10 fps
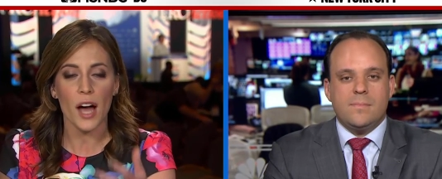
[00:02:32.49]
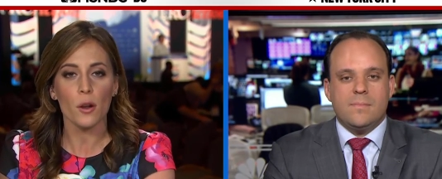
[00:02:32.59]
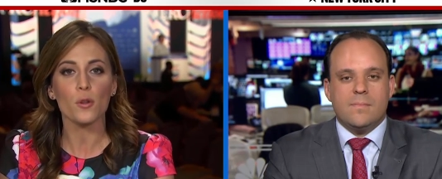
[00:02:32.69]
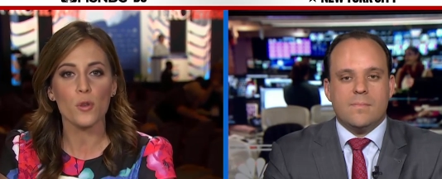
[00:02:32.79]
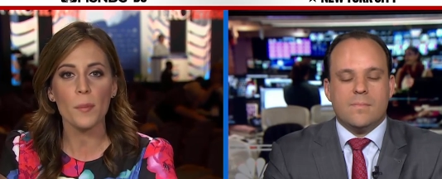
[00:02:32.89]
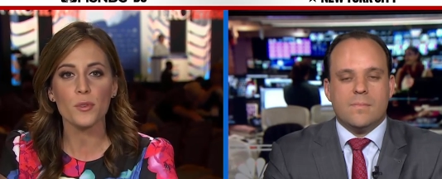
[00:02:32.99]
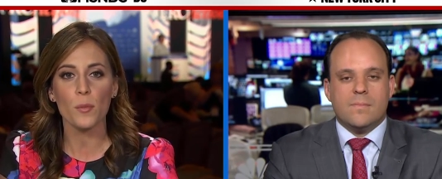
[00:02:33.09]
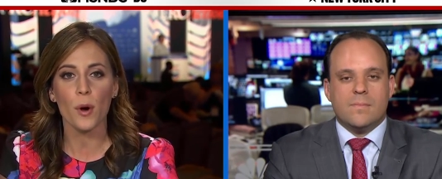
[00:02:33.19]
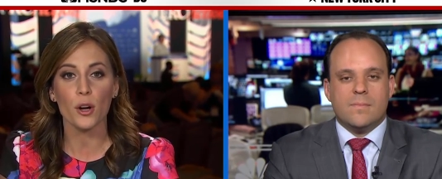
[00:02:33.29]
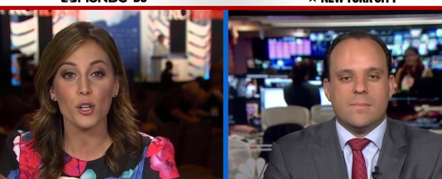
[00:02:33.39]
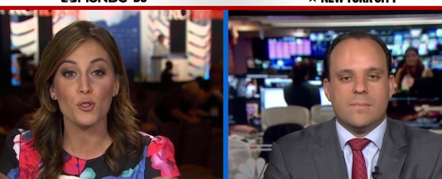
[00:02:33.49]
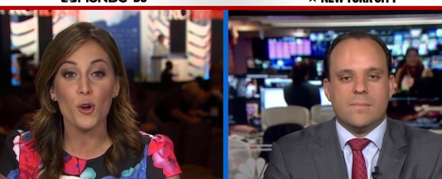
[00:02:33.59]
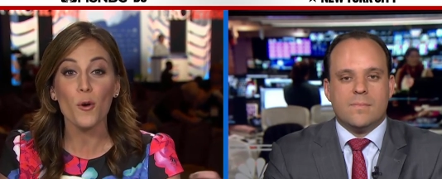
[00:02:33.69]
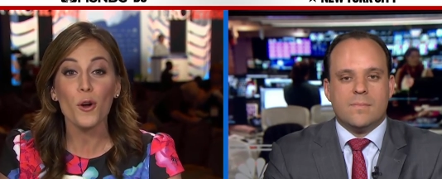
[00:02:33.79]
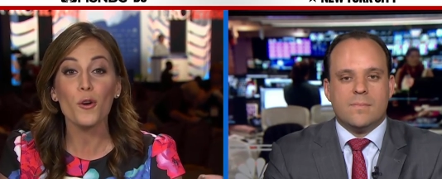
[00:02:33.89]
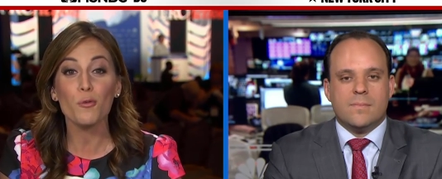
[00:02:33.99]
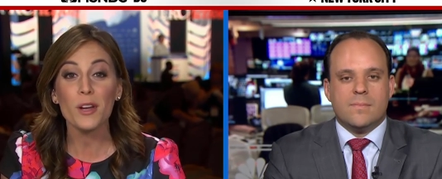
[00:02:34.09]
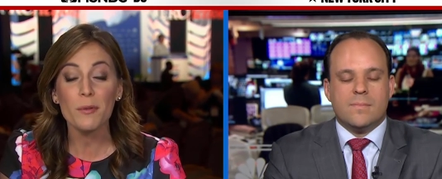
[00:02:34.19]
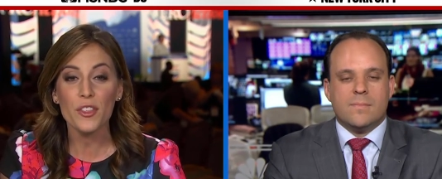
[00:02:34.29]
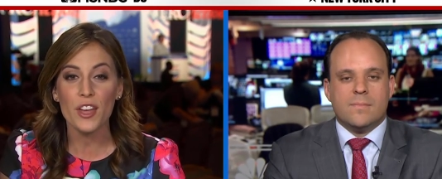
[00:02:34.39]
Speaker 1: of Donald Trump's own party, don't
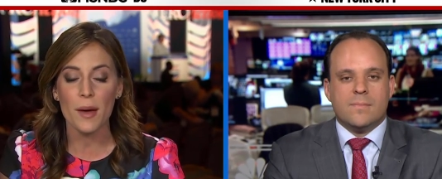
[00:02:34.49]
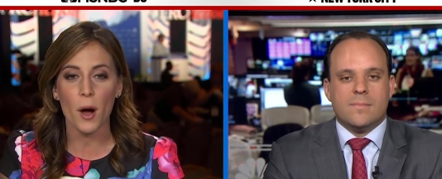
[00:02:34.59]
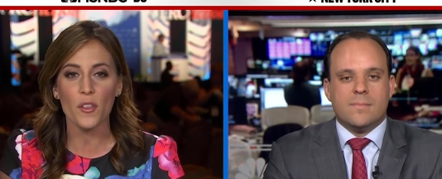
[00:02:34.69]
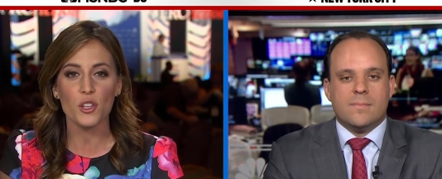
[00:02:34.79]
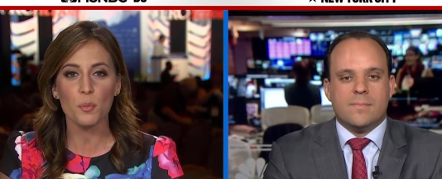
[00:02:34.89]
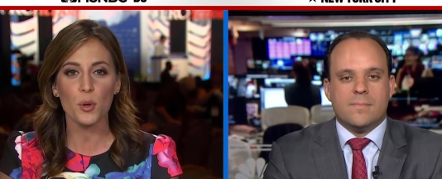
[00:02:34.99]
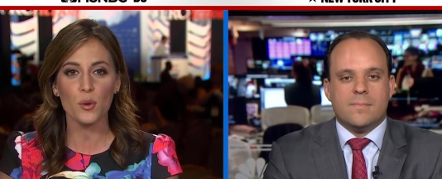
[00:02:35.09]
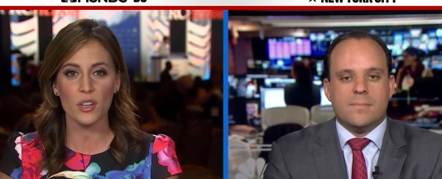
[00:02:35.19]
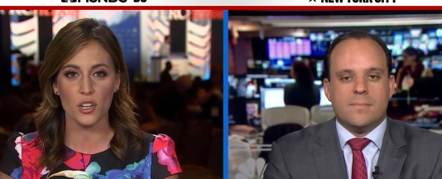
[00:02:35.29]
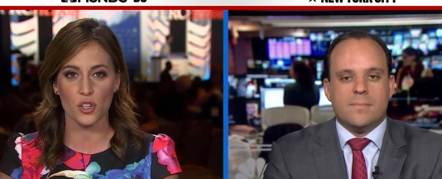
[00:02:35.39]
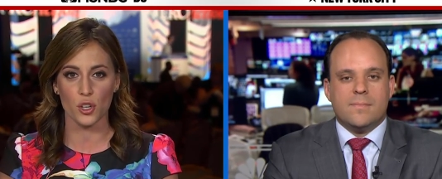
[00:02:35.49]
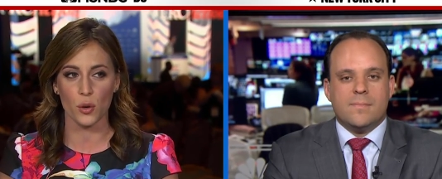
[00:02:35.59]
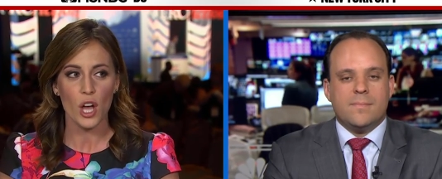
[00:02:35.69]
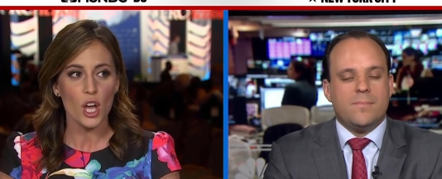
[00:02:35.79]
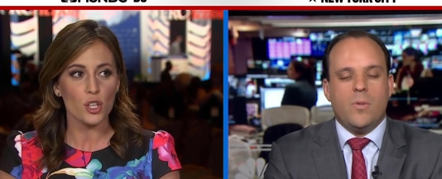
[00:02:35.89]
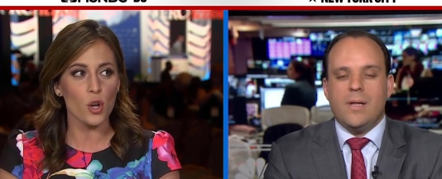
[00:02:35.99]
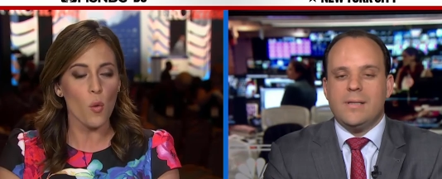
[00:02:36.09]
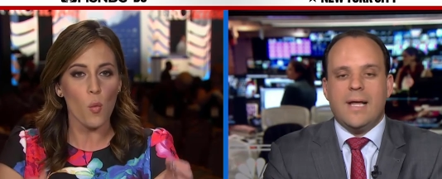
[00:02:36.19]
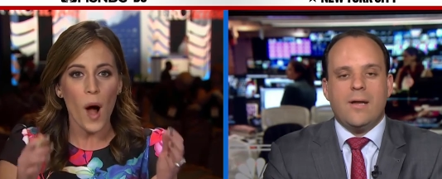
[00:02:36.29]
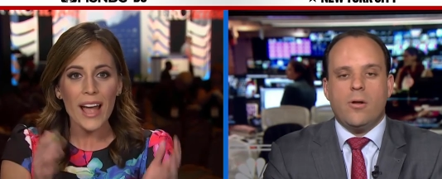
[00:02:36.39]
agree with him on this Putin issue.
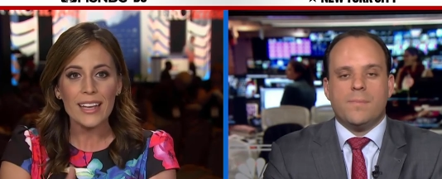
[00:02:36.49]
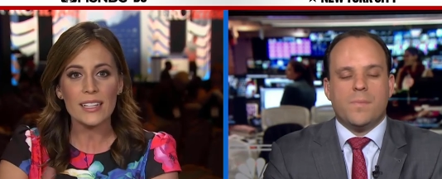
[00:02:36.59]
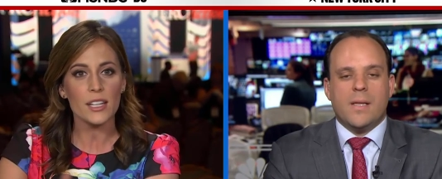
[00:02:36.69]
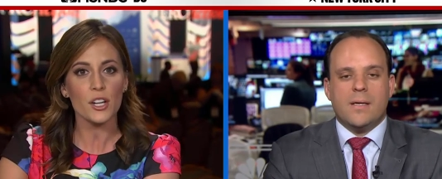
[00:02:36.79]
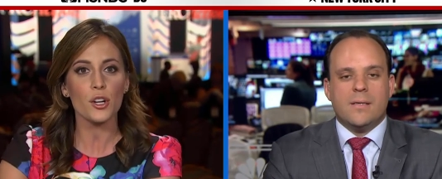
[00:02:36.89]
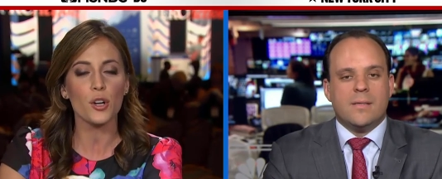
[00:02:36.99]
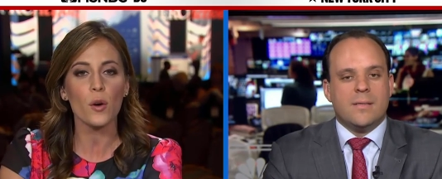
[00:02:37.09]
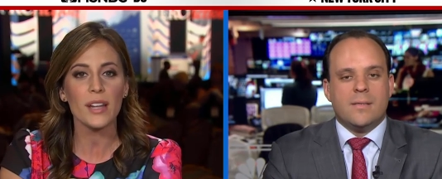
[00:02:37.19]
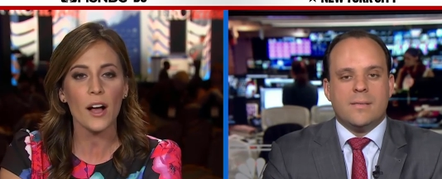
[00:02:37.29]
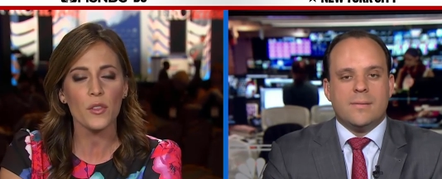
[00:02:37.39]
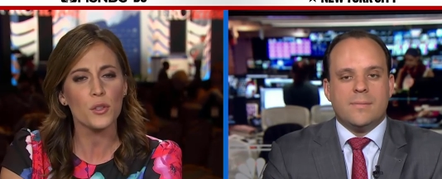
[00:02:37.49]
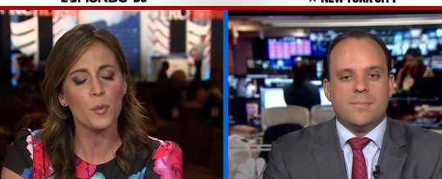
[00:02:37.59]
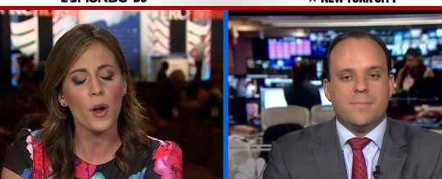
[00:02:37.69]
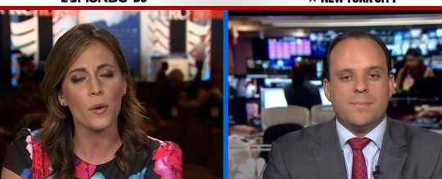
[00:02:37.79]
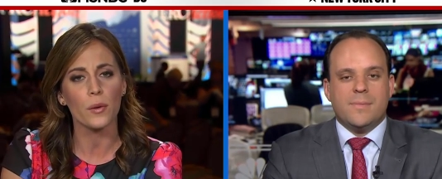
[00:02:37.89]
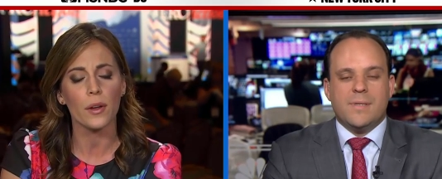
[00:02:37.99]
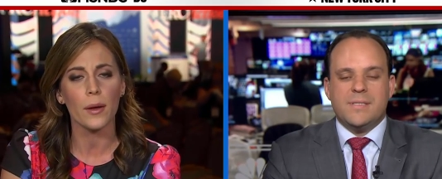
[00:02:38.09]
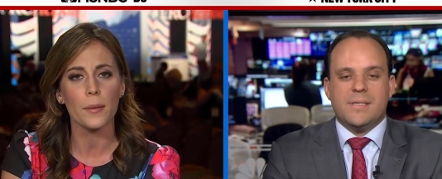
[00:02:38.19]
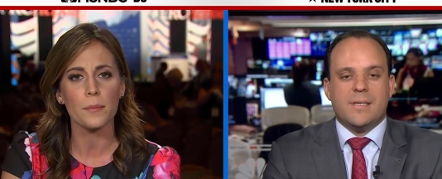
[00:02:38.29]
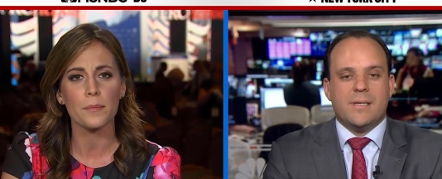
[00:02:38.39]
So well, why all, continue to go down this road?
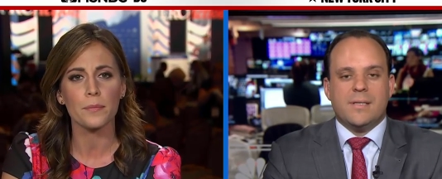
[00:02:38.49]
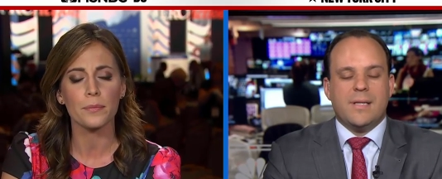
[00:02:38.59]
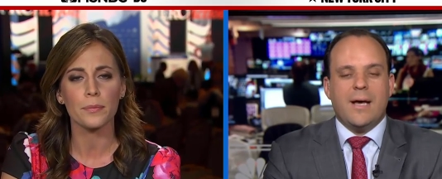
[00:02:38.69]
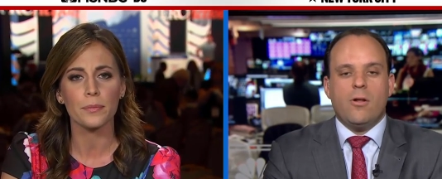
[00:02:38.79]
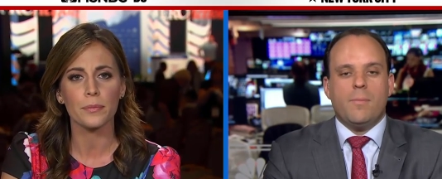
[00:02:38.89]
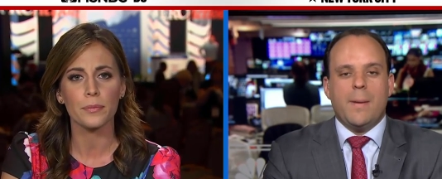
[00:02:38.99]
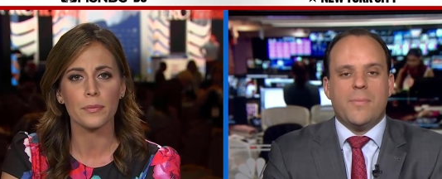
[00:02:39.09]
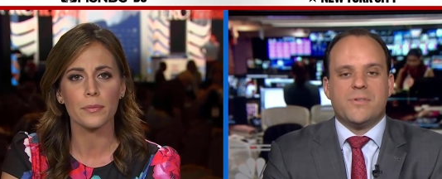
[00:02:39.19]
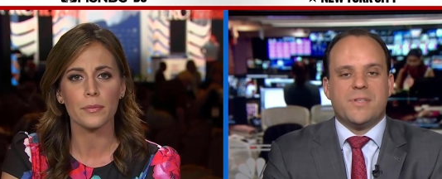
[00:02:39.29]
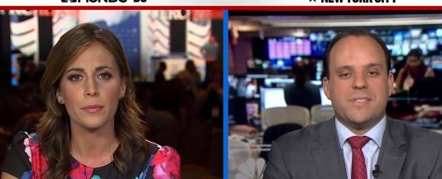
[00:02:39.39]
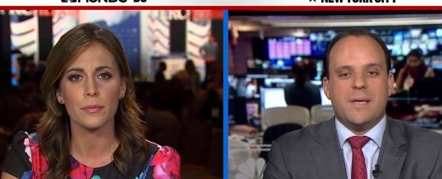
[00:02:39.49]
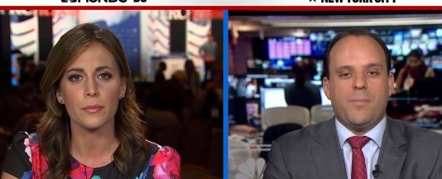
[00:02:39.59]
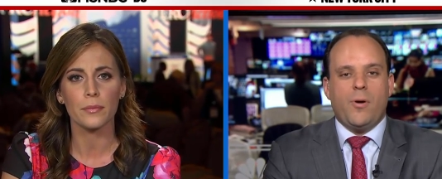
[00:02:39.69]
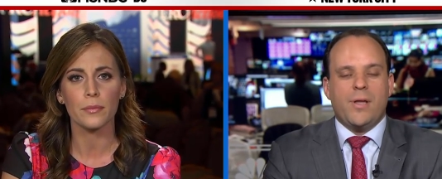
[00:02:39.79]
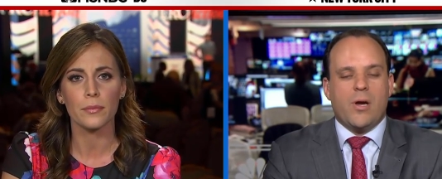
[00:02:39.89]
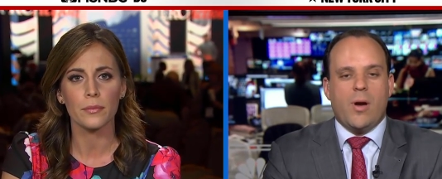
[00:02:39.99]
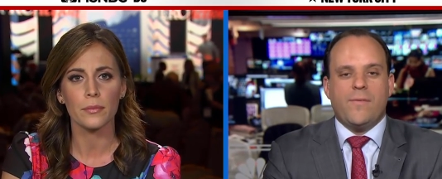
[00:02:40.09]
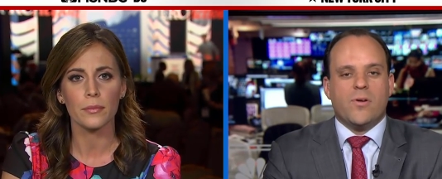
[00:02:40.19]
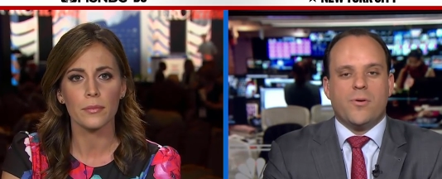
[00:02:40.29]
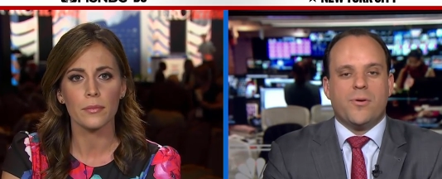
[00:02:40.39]
Speaker 2: Listen, not all members of the same party are
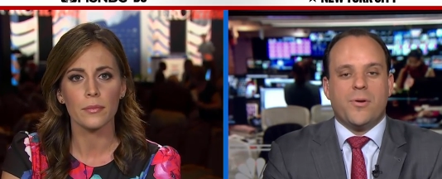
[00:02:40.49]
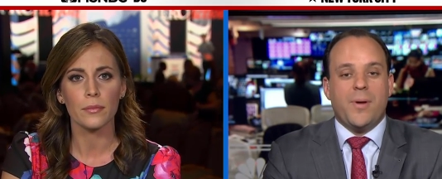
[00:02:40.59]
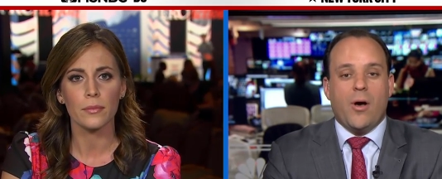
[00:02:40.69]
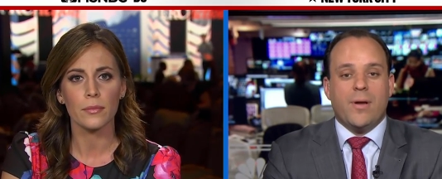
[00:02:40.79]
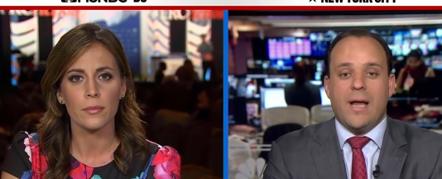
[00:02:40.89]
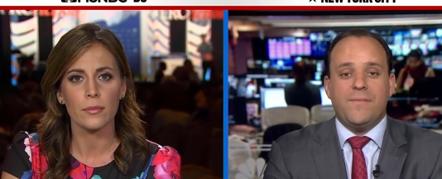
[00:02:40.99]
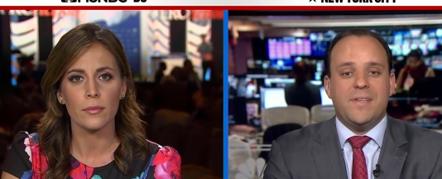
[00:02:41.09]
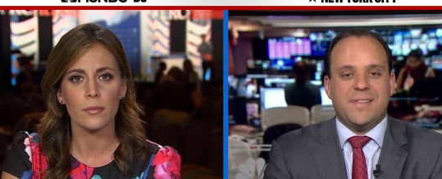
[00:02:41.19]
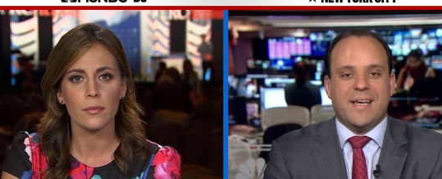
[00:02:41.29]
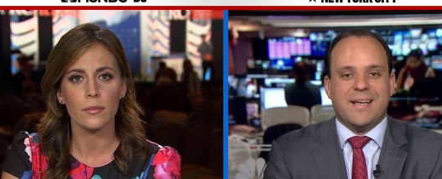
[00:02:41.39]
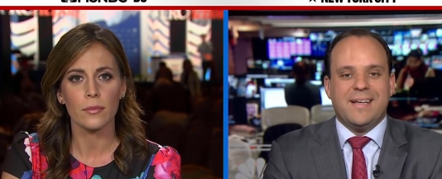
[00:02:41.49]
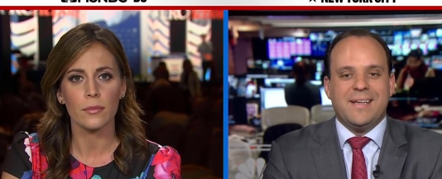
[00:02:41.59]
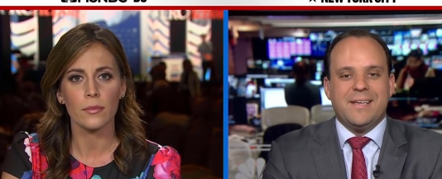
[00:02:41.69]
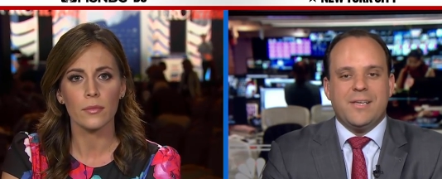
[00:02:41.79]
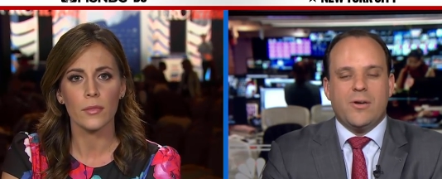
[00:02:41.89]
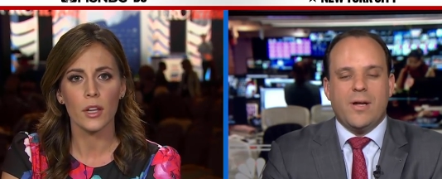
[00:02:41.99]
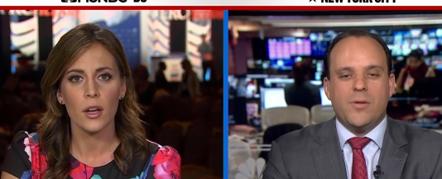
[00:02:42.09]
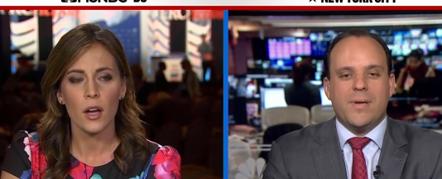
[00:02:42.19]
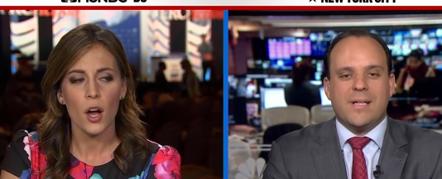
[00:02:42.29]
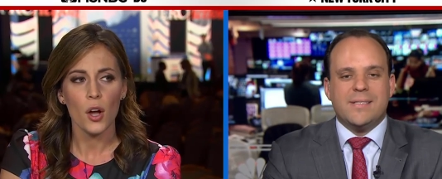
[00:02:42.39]
ever going to agree on everything. You know,
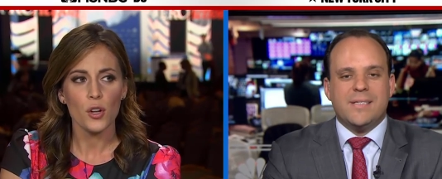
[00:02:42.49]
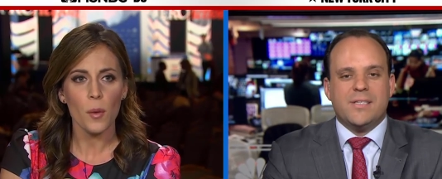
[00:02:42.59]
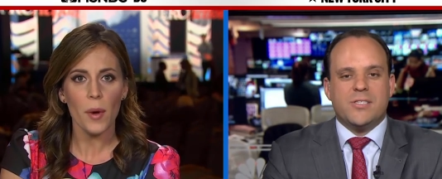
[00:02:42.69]
Hillary Clinton